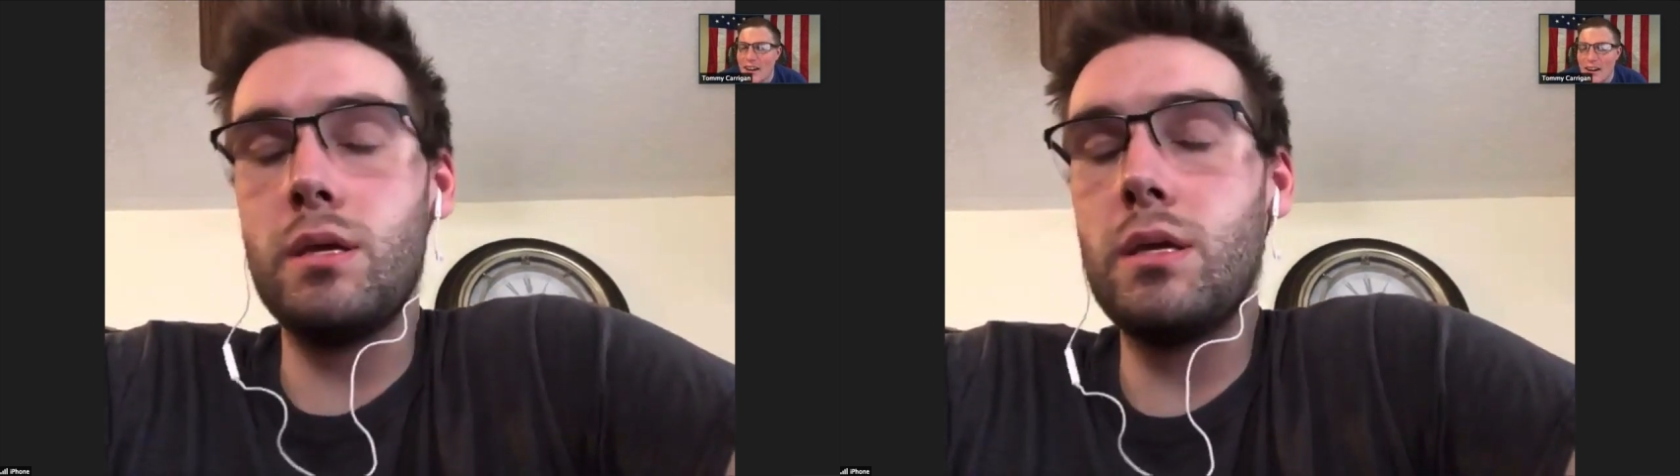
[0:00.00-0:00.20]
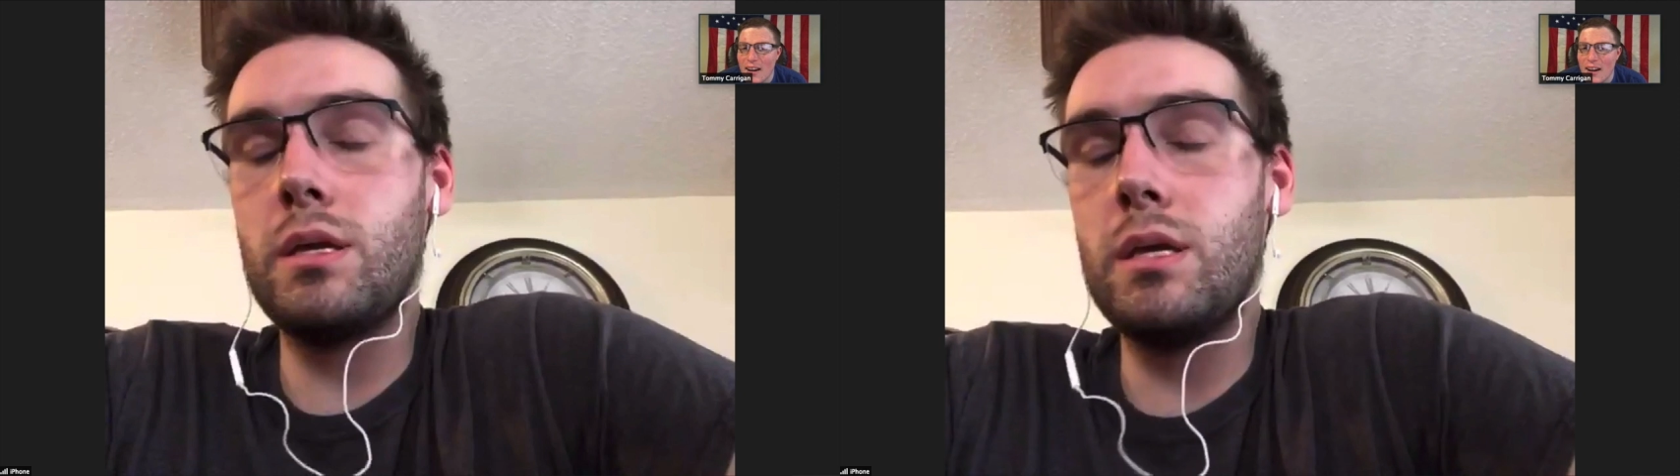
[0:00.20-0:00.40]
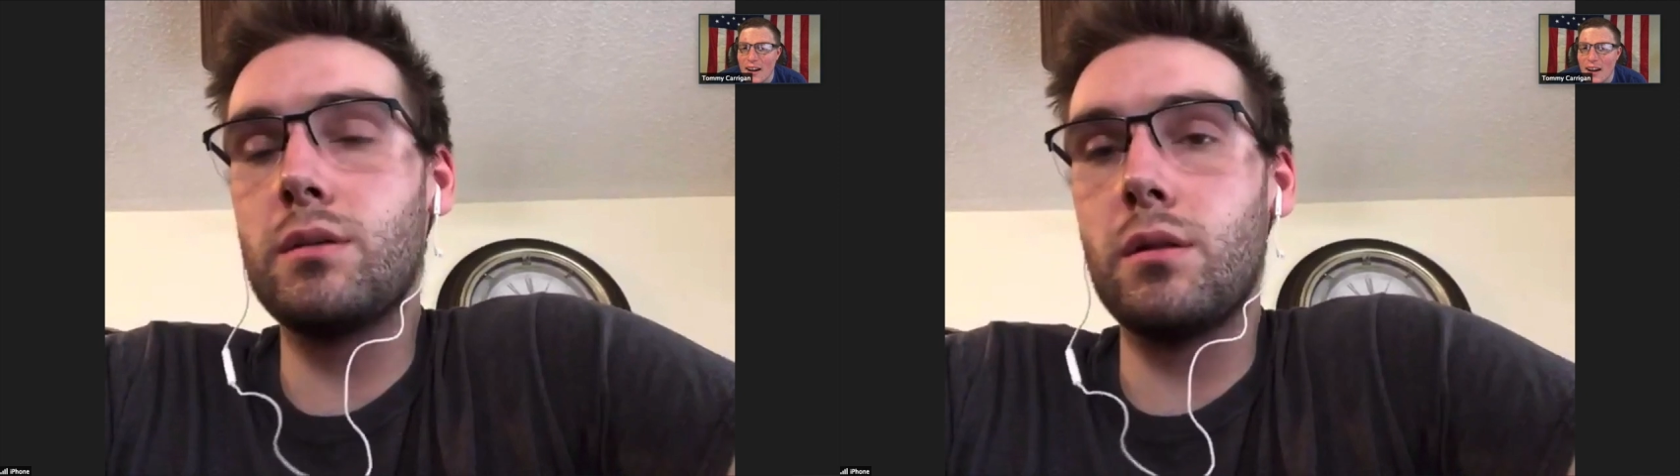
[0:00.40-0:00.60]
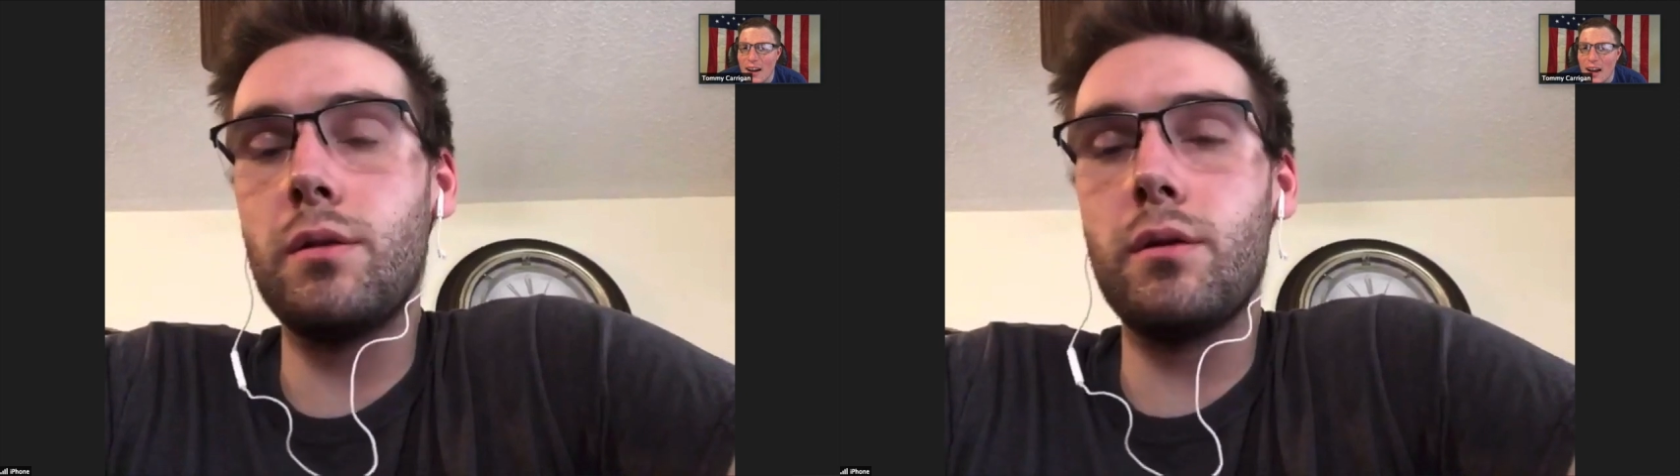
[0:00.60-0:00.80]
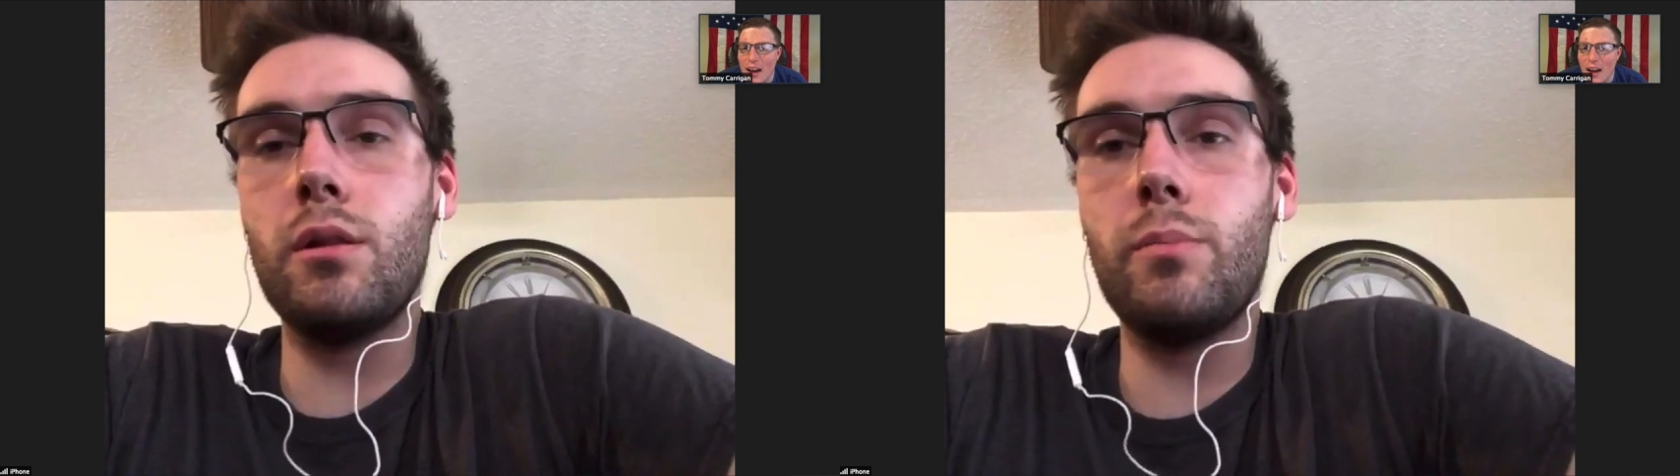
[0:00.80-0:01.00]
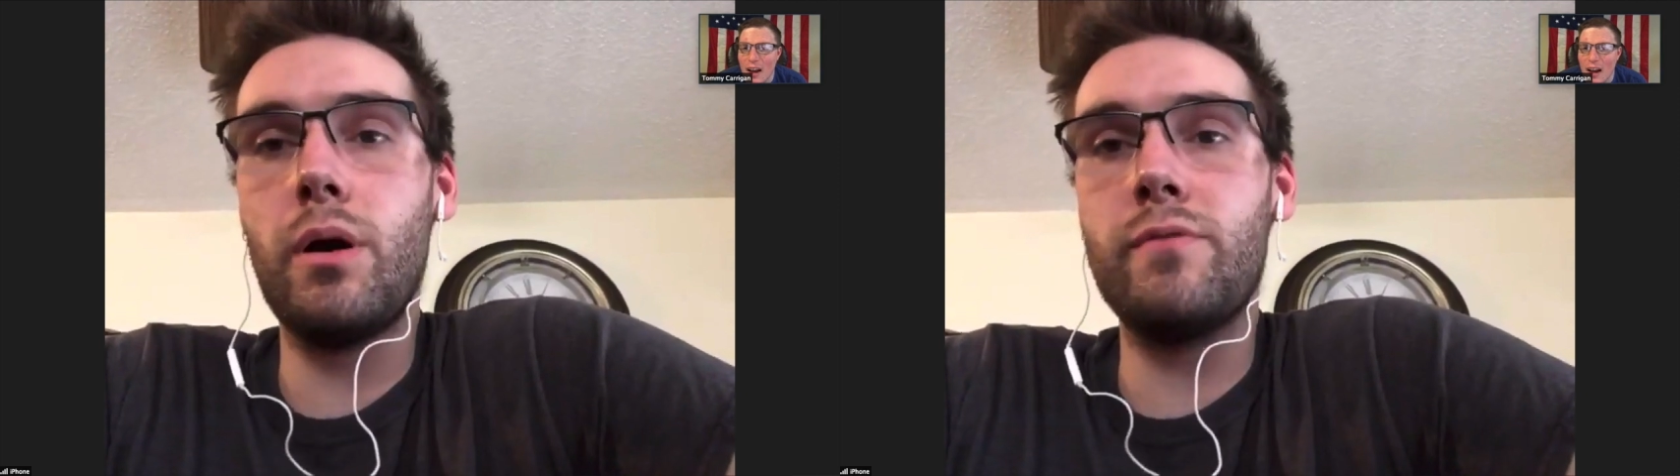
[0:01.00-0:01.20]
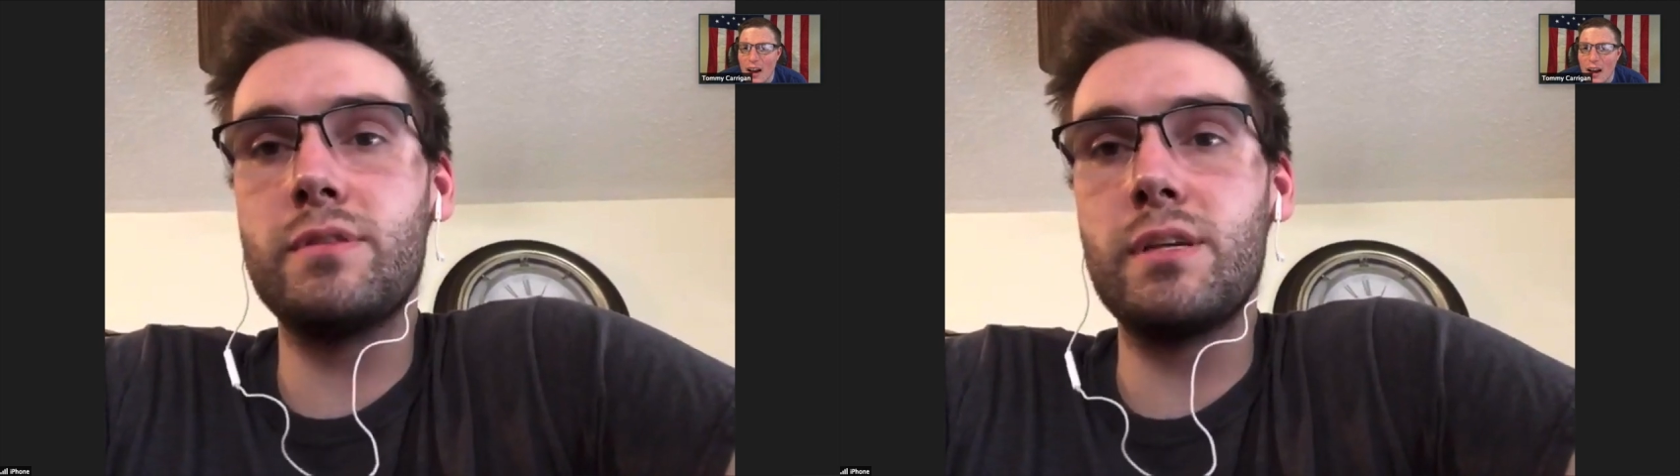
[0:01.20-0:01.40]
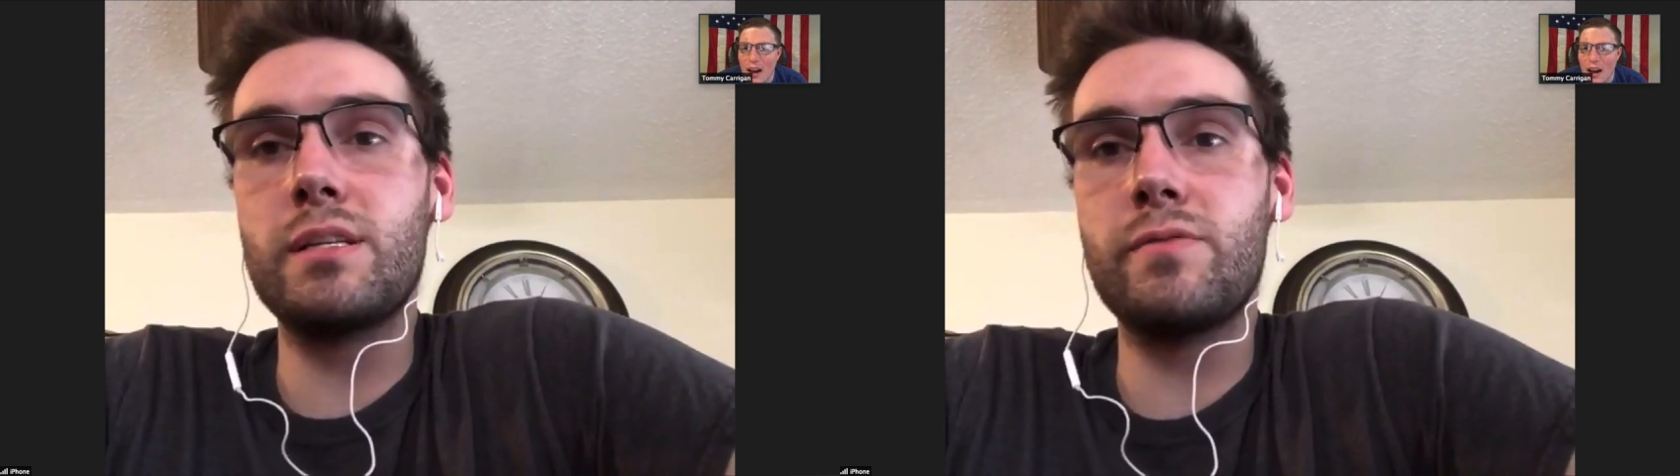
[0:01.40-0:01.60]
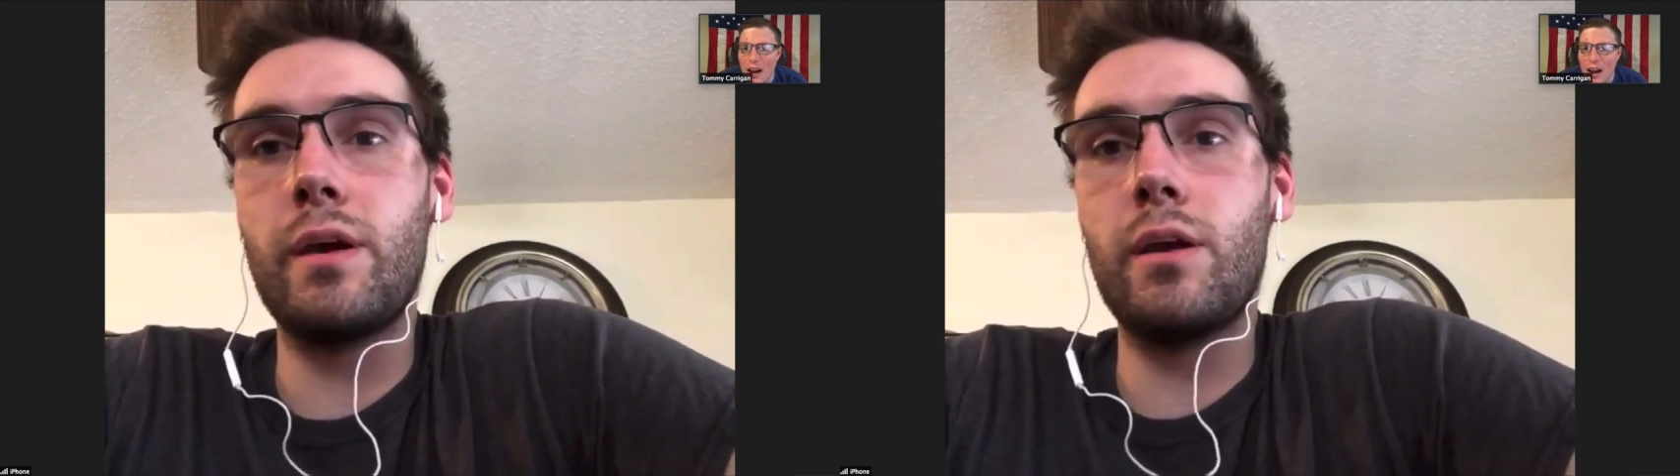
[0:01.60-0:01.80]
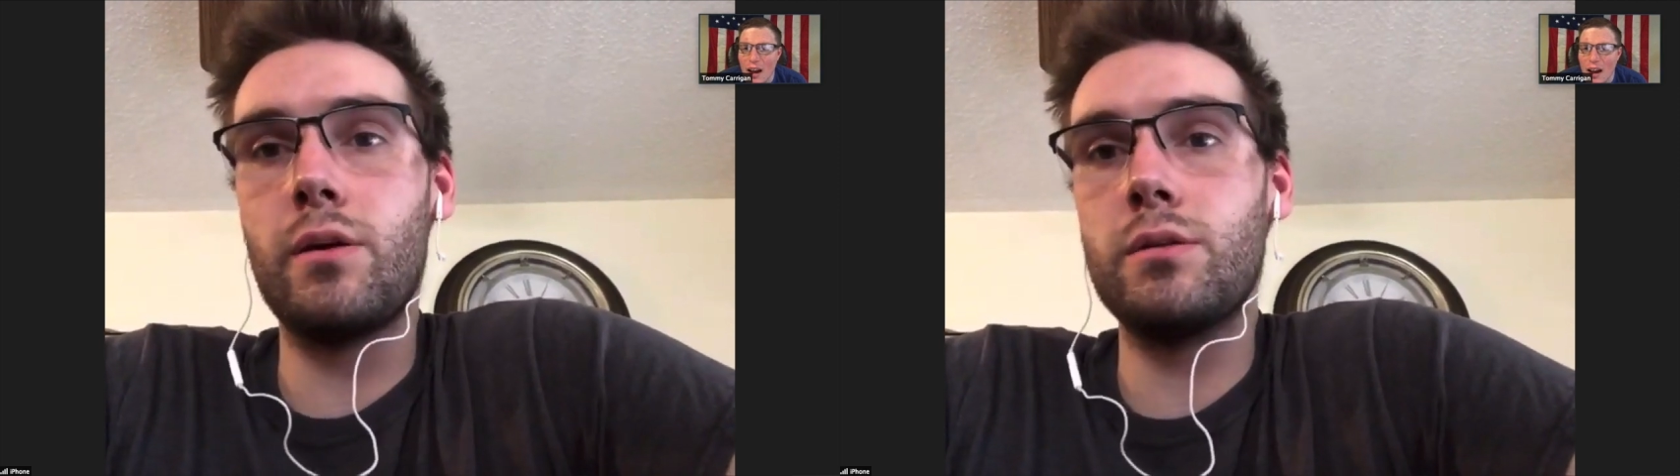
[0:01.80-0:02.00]
he's a little above 6
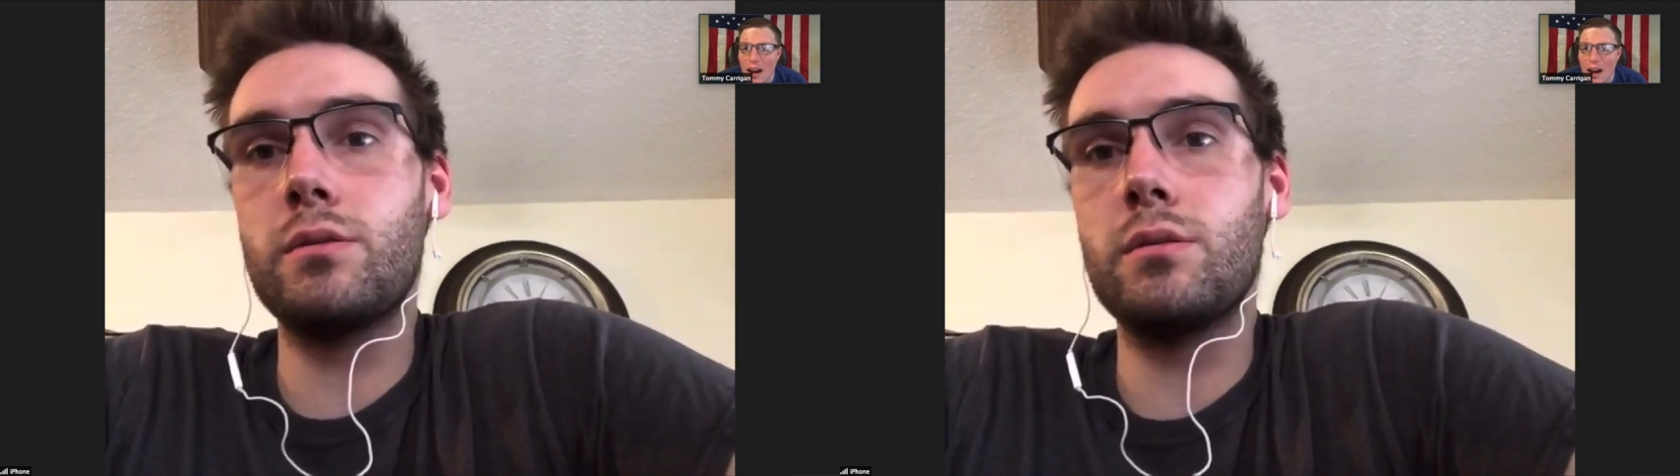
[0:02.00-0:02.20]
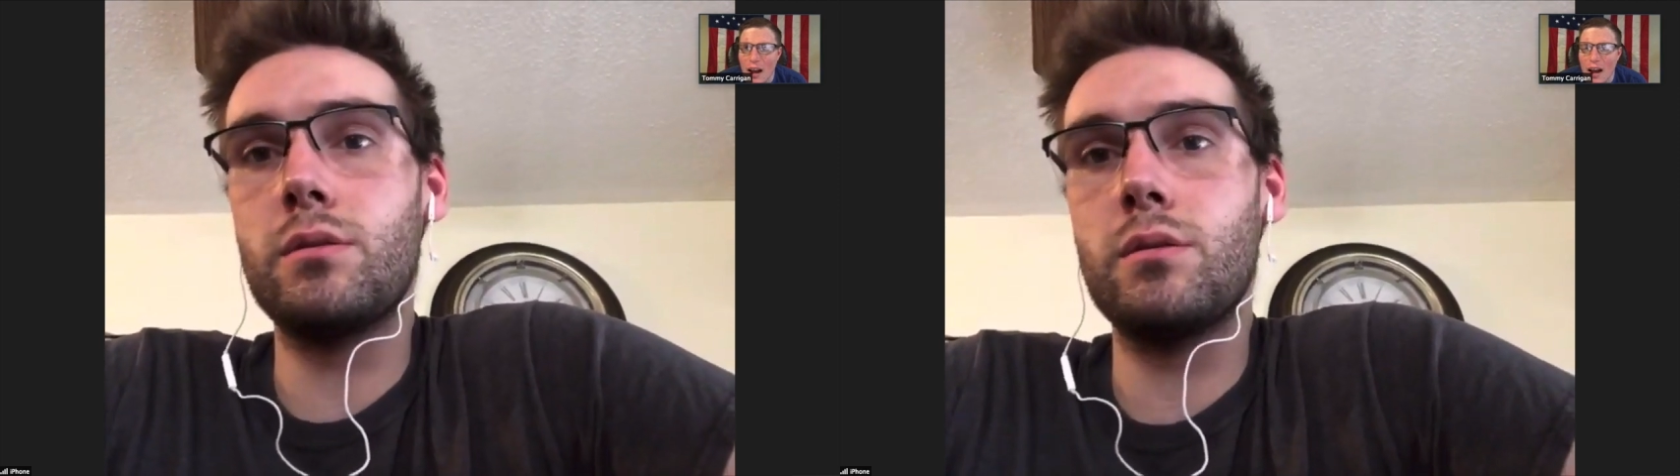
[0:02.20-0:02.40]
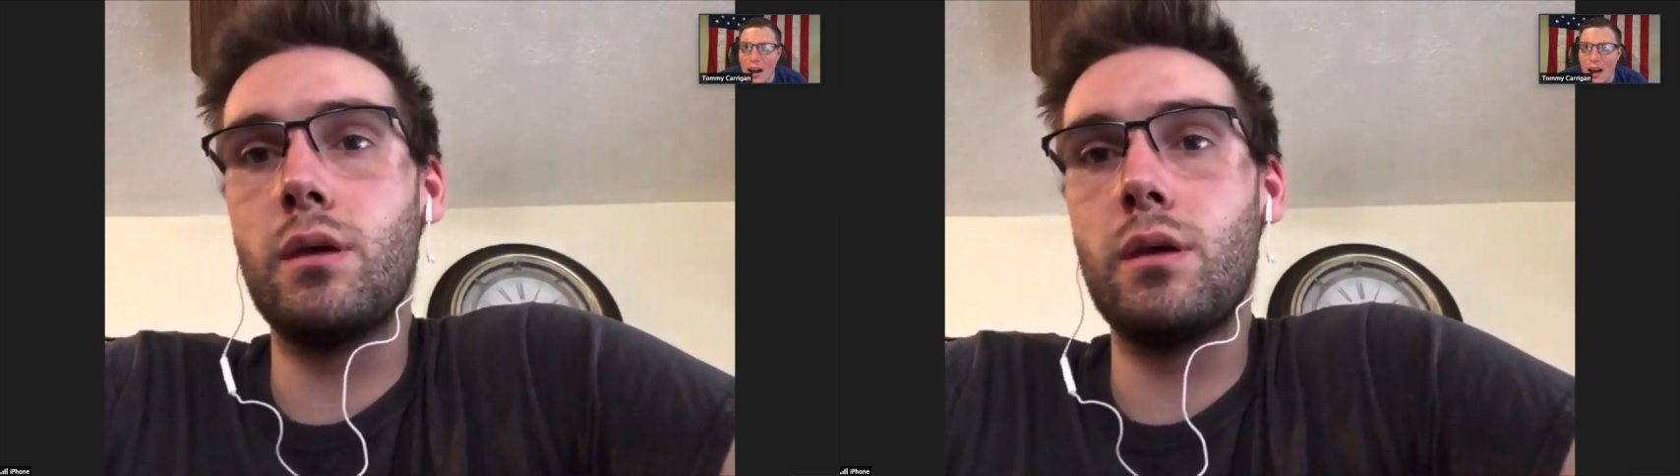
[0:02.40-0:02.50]
figures.